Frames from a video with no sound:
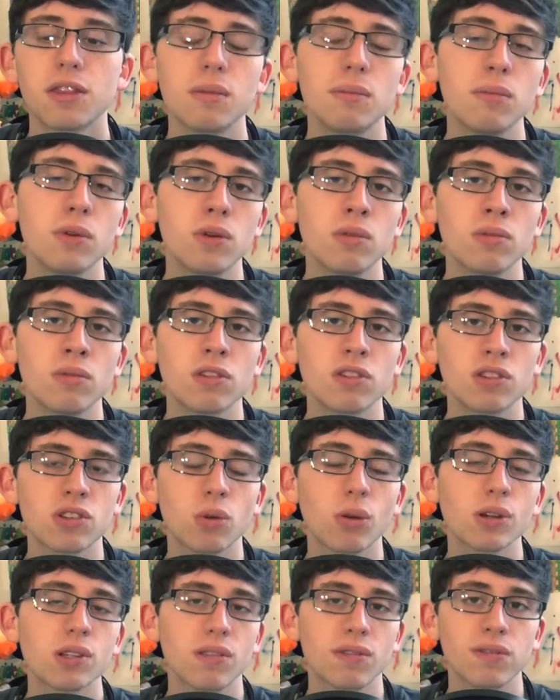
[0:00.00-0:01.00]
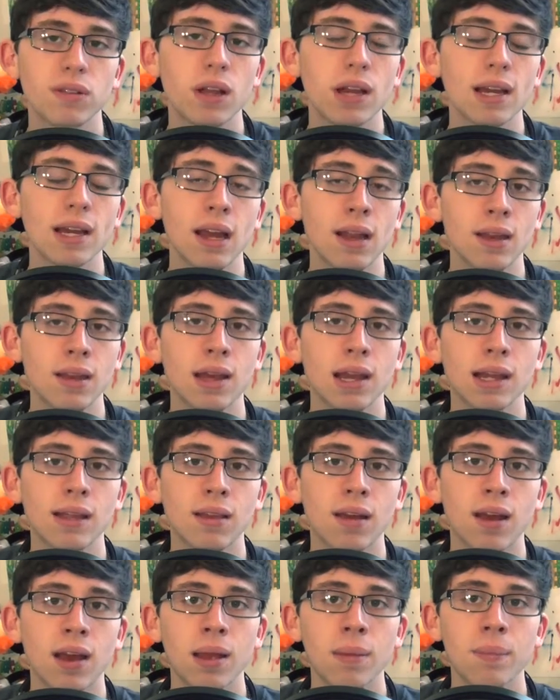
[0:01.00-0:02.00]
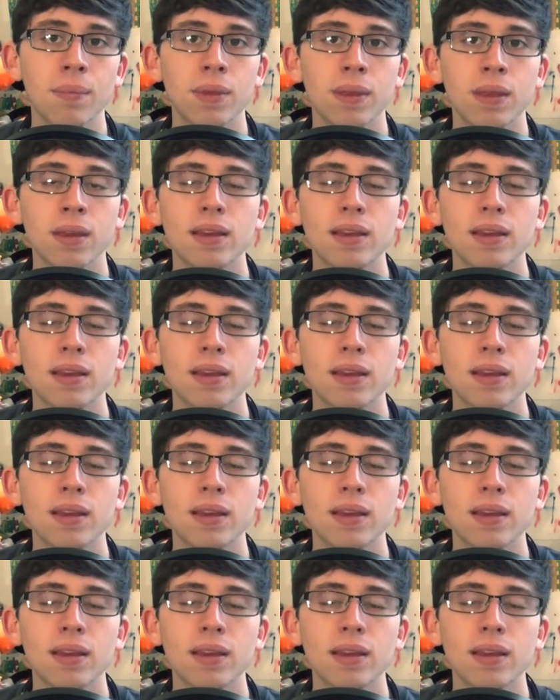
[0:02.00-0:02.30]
The moon, the source of light at nighttime,